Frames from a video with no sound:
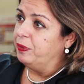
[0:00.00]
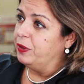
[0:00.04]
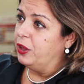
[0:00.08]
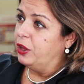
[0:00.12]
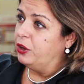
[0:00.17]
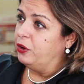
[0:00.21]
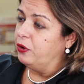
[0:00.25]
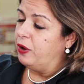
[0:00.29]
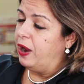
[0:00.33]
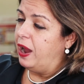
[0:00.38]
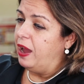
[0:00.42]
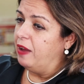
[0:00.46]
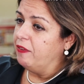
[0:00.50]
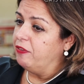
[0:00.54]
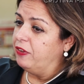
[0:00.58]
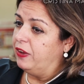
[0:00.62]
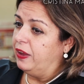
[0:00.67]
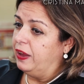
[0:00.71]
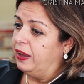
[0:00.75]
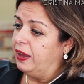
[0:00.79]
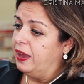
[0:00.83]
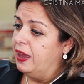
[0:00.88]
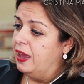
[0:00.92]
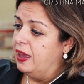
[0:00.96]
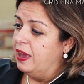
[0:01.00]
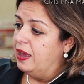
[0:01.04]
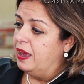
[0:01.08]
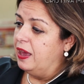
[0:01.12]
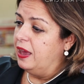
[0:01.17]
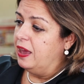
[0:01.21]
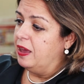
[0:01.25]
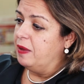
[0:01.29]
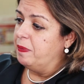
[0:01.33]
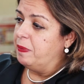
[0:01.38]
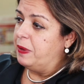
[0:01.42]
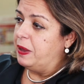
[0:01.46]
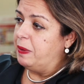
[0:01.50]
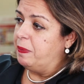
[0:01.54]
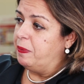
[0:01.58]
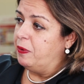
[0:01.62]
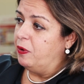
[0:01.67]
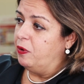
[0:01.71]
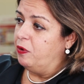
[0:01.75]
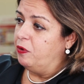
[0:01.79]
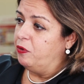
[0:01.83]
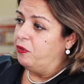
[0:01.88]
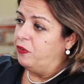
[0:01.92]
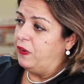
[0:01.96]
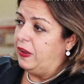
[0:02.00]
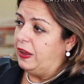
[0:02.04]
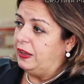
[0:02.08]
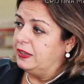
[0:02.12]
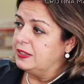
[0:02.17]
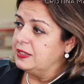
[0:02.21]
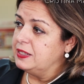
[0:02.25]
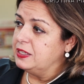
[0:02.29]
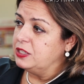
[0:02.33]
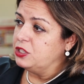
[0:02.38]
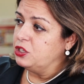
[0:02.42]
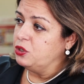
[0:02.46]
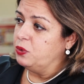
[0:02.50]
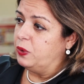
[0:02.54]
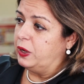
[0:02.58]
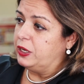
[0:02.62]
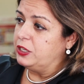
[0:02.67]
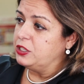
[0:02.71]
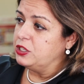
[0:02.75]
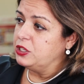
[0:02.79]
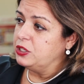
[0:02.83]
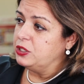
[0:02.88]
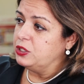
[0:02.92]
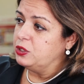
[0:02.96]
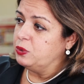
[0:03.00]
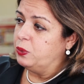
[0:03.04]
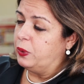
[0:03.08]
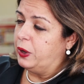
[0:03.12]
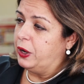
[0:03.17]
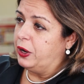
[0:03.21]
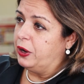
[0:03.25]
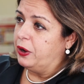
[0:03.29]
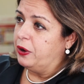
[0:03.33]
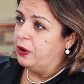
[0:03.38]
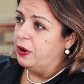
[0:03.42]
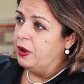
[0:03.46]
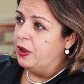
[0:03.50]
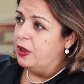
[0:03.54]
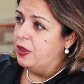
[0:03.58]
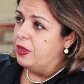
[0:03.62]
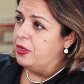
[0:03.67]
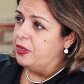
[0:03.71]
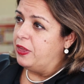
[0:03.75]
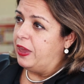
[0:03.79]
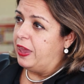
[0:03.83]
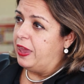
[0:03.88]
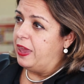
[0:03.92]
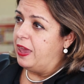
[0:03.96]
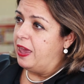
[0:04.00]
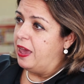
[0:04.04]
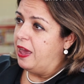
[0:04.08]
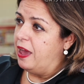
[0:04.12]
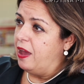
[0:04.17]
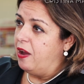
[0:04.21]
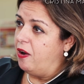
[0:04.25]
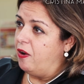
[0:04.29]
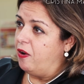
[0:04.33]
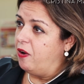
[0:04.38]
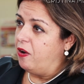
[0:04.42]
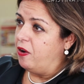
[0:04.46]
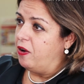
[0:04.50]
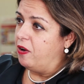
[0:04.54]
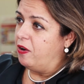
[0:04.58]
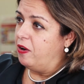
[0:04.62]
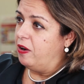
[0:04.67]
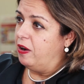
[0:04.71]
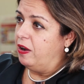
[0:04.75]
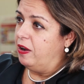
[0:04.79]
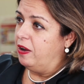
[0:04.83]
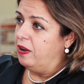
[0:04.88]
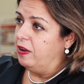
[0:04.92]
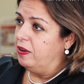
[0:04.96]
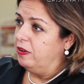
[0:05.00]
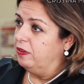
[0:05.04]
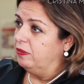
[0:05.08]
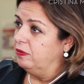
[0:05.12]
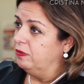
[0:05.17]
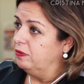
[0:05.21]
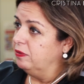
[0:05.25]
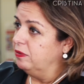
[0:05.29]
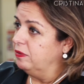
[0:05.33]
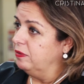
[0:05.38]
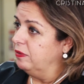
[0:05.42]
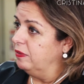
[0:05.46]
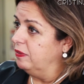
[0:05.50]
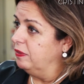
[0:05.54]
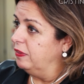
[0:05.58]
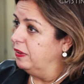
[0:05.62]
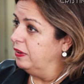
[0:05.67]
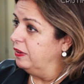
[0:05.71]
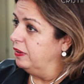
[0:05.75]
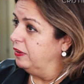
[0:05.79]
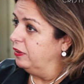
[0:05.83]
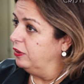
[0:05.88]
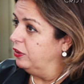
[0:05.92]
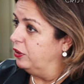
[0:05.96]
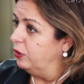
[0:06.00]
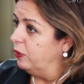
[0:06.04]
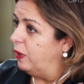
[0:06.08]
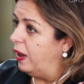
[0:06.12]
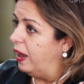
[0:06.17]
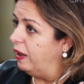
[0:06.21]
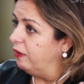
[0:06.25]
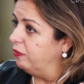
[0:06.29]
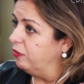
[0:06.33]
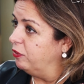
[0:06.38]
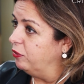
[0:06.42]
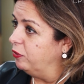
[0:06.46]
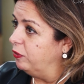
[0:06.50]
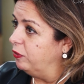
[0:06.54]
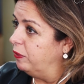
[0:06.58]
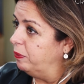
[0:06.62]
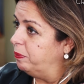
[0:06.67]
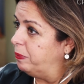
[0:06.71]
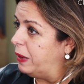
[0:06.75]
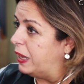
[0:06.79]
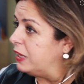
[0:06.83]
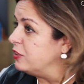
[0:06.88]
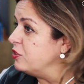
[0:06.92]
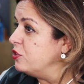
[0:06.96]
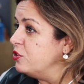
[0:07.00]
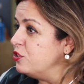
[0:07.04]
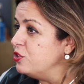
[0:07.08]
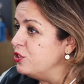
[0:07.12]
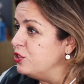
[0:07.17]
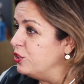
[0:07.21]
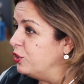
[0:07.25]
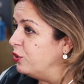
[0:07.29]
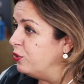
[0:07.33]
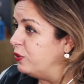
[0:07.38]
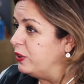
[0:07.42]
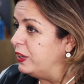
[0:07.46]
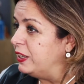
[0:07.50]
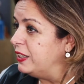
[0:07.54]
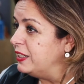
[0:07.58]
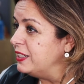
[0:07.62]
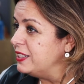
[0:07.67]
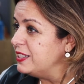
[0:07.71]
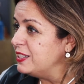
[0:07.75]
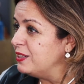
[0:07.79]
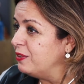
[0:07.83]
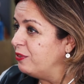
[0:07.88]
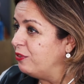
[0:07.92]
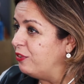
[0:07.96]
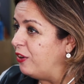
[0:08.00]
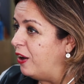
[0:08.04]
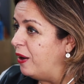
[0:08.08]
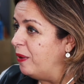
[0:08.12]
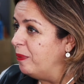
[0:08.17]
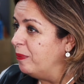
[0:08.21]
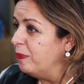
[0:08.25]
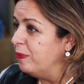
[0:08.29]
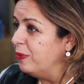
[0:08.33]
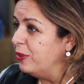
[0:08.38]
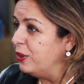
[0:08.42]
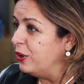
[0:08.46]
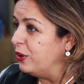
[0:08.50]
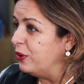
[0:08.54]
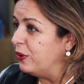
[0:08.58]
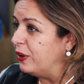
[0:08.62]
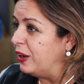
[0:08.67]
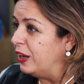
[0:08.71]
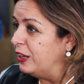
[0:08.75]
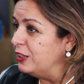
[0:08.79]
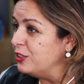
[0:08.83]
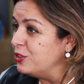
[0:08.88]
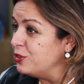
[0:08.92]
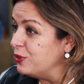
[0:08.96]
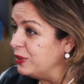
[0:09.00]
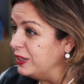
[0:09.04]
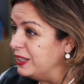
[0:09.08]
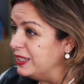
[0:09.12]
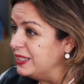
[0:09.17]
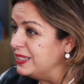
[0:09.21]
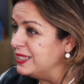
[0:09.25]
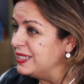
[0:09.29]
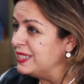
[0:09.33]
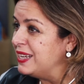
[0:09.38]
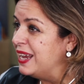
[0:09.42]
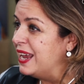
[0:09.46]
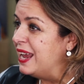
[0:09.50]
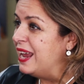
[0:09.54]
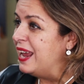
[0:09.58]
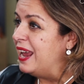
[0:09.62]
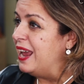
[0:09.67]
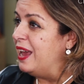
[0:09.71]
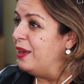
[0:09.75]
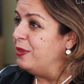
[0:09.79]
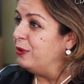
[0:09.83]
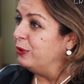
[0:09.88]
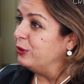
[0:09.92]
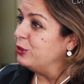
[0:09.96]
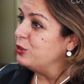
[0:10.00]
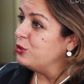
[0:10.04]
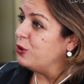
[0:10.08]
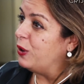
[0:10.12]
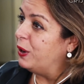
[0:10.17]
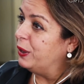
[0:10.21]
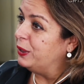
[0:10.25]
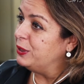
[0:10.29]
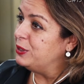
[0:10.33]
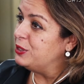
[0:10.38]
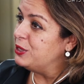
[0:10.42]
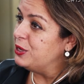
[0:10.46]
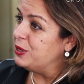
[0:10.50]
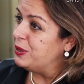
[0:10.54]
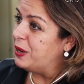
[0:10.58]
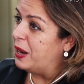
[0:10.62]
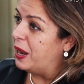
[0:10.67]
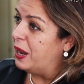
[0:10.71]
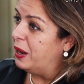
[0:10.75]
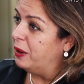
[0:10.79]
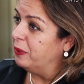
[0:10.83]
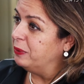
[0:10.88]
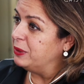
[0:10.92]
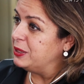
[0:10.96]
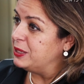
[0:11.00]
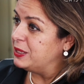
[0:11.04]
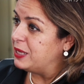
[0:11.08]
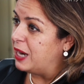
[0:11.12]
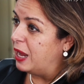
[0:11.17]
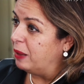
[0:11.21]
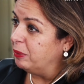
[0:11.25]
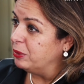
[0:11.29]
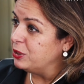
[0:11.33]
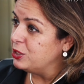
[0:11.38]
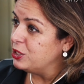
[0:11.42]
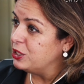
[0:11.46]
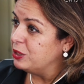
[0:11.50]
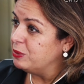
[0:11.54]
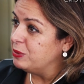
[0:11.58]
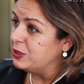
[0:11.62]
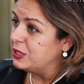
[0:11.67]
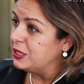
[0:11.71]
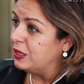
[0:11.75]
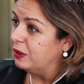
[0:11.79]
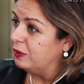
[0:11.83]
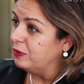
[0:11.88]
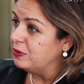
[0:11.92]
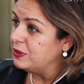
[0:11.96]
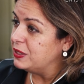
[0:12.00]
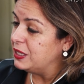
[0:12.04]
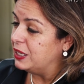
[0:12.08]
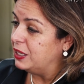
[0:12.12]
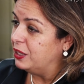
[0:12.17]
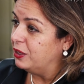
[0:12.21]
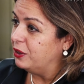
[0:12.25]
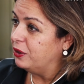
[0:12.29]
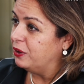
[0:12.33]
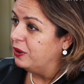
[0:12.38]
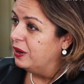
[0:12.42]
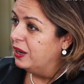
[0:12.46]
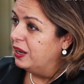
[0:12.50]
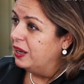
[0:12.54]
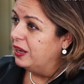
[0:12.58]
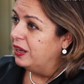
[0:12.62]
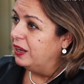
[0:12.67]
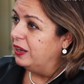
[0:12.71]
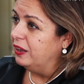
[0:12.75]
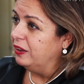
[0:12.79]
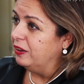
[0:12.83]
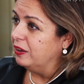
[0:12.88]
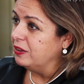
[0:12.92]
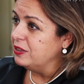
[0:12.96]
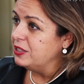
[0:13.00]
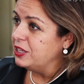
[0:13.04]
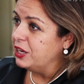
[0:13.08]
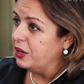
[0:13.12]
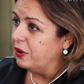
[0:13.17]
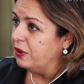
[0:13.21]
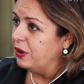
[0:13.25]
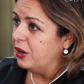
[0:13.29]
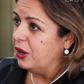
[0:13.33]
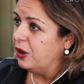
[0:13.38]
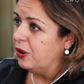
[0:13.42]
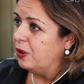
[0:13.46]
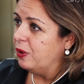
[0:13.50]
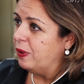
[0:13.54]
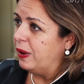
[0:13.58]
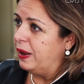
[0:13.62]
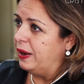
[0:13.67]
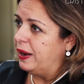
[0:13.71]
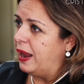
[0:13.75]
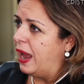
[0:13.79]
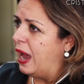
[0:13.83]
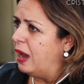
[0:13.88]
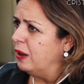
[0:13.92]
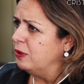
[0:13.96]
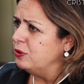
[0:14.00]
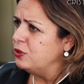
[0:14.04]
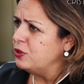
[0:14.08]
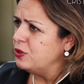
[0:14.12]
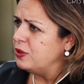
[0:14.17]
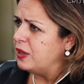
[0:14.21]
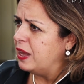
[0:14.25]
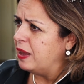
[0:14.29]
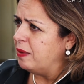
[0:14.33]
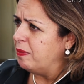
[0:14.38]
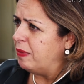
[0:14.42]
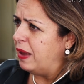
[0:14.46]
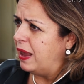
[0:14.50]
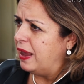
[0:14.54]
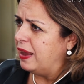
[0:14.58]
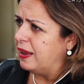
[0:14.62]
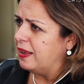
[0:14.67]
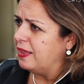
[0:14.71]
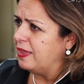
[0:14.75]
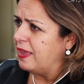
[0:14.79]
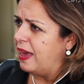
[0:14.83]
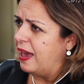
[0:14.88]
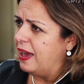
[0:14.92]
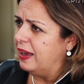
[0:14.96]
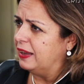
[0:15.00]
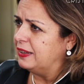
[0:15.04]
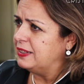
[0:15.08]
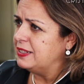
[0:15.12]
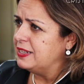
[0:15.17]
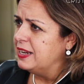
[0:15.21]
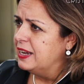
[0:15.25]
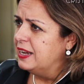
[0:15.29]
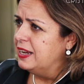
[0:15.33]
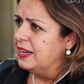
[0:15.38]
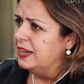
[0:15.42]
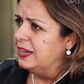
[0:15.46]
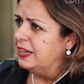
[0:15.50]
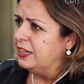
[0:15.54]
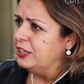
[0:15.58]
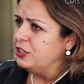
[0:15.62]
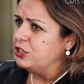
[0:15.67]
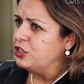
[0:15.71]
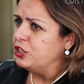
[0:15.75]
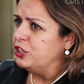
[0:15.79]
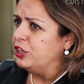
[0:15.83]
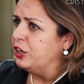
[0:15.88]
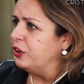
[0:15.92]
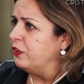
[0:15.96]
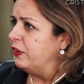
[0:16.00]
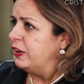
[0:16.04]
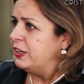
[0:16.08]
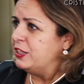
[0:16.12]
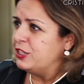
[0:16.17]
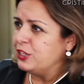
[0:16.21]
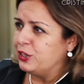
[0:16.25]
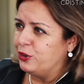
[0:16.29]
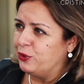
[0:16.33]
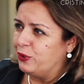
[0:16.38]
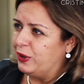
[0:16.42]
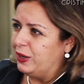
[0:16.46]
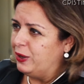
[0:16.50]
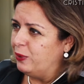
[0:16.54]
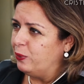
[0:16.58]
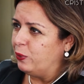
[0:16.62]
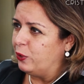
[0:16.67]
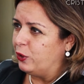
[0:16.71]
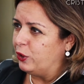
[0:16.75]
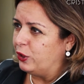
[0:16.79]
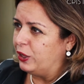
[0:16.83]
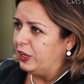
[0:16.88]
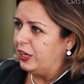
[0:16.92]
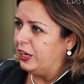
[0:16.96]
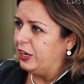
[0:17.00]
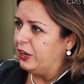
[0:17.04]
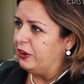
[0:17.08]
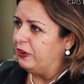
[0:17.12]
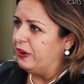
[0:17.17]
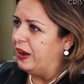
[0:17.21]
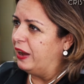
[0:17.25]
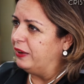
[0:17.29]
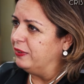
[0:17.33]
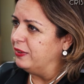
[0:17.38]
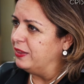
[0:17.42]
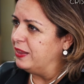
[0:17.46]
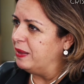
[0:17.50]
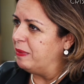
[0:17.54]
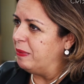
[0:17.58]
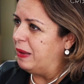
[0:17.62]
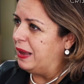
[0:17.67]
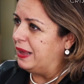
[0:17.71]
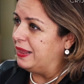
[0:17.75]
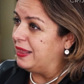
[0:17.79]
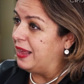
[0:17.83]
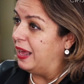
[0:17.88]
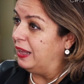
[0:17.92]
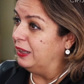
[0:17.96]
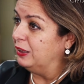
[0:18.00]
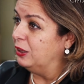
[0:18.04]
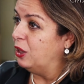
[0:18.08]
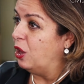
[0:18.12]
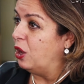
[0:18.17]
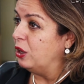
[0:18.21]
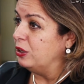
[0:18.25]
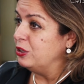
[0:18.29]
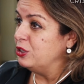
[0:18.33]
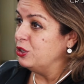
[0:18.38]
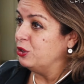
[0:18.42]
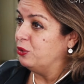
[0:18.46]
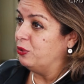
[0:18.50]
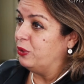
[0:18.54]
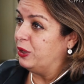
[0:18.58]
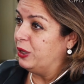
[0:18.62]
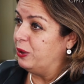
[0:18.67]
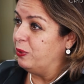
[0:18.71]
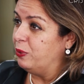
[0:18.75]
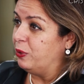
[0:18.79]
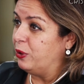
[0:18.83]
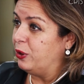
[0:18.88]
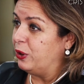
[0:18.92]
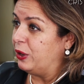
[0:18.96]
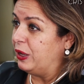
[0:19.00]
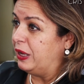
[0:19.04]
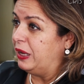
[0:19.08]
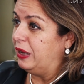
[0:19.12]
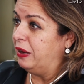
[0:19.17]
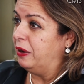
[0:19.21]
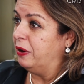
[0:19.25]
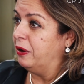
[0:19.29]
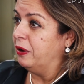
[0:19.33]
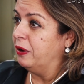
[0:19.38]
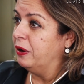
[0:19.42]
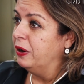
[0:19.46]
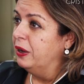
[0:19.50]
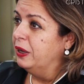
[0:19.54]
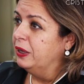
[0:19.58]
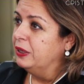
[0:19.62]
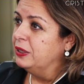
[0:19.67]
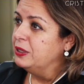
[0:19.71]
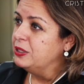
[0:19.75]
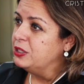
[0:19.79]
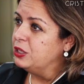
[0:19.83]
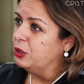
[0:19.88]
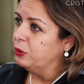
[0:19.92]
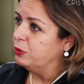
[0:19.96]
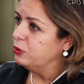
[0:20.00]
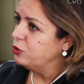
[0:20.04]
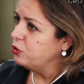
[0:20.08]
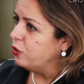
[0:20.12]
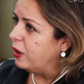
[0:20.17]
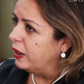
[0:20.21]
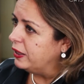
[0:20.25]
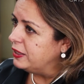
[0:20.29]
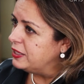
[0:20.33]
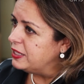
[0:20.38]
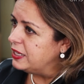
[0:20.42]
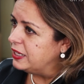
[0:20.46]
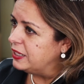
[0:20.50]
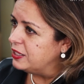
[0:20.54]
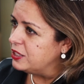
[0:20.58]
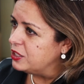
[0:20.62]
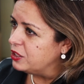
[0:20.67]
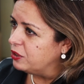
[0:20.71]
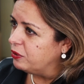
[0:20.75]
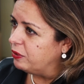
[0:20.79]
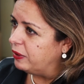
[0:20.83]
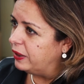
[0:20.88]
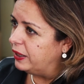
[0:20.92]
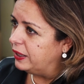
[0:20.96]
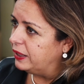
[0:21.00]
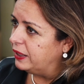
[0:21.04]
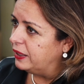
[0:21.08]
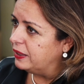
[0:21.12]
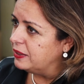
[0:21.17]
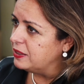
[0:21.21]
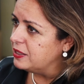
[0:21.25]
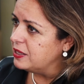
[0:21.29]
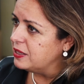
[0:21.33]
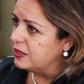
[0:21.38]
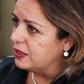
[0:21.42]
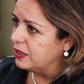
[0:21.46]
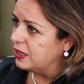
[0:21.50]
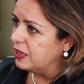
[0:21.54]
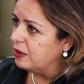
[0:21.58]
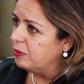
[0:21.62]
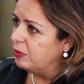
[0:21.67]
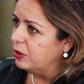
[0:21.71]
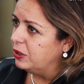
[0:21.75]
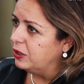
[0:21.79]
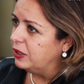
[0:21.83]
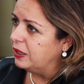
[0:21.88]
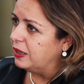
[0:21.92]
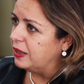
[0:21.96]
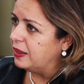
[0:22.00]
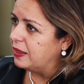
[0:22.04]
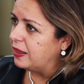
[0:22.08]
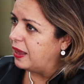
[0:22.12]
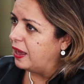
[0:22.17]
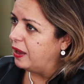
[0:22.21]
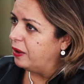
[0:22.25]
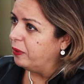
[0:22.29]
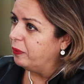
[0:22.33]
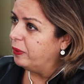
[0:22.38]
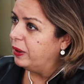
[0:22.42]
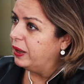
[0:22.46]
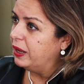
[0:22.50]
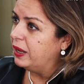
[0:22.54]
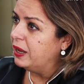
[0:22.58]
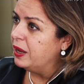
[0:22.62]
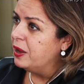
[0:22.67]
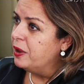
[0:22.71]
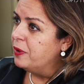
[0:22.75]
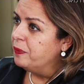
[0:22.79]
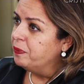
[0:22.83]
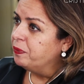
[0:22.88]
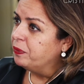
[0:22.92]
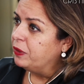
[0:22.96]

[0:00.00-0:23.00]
you're having people face situations where they are have bachelor's degrees from their countries, and they're trying to now establish themselves here in Ontario. And how do they make that engineering degree work here? How do they make that law degree work here? So we're trying to integrate into the community that way.